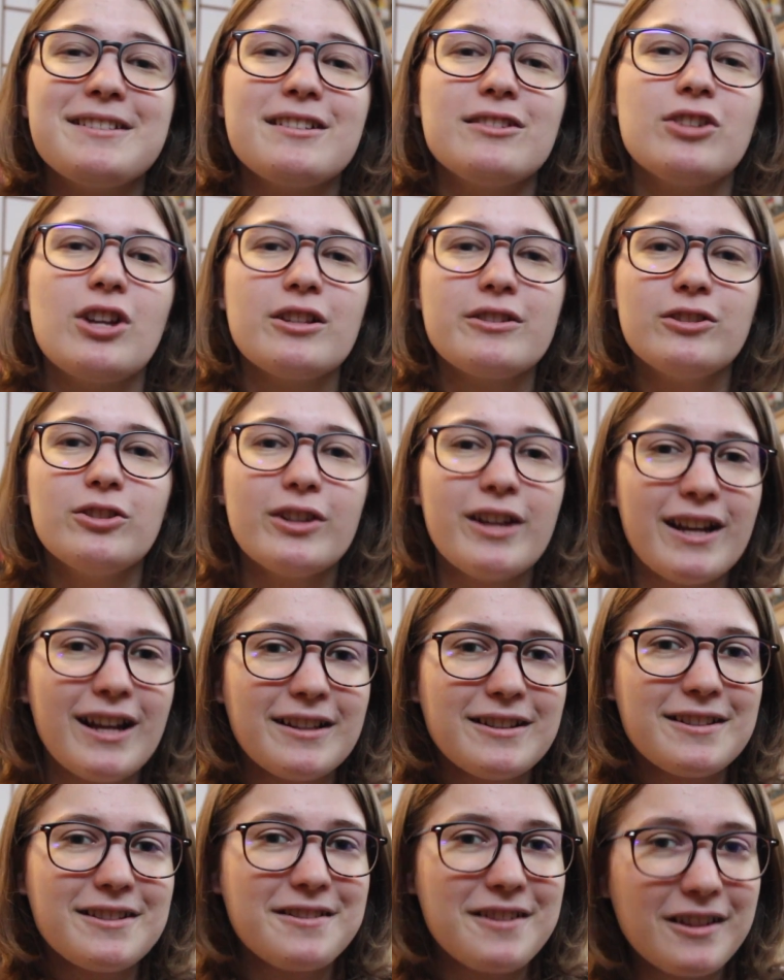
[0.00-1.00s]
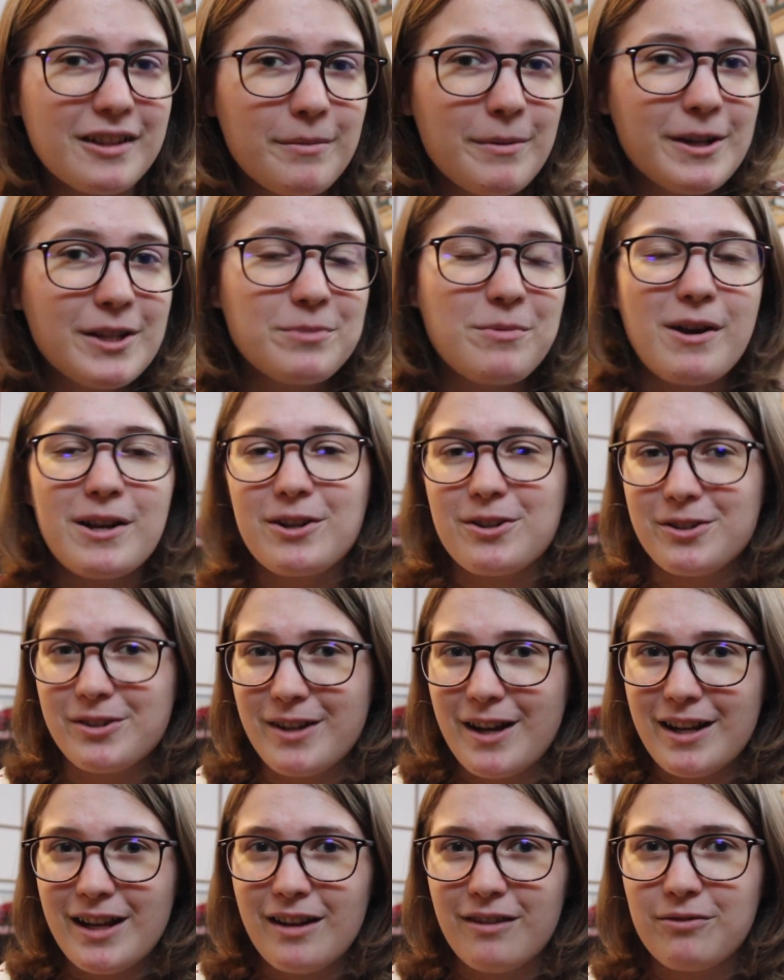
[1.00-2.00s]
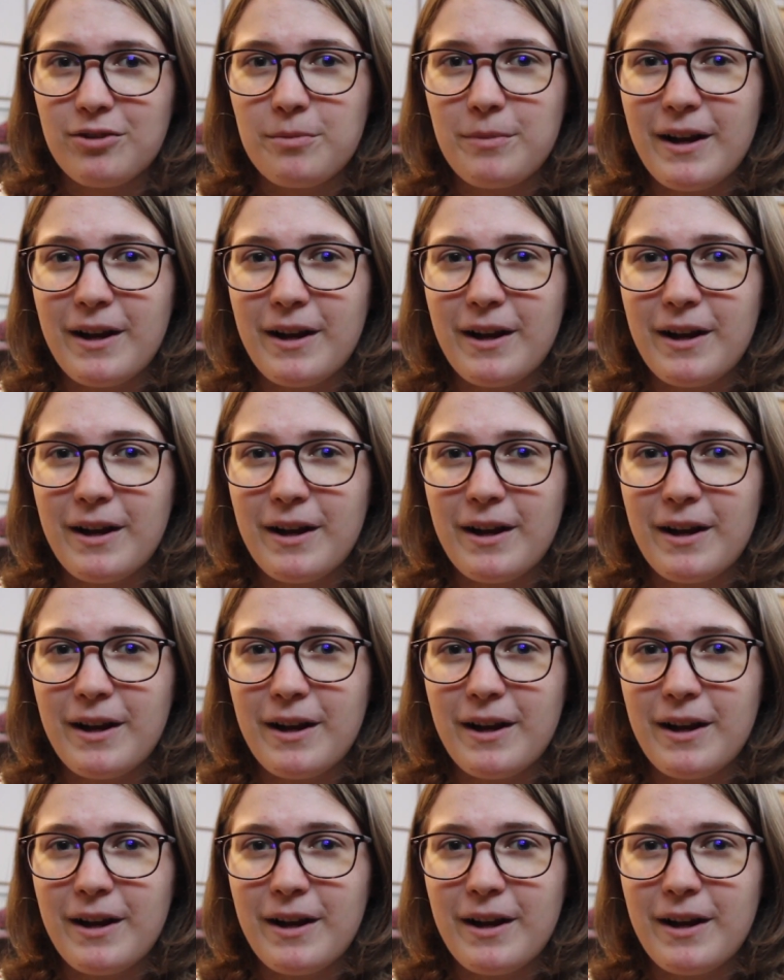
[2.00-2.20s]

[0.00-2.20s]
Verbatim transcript: suggest looking at the syllabus while you're studying for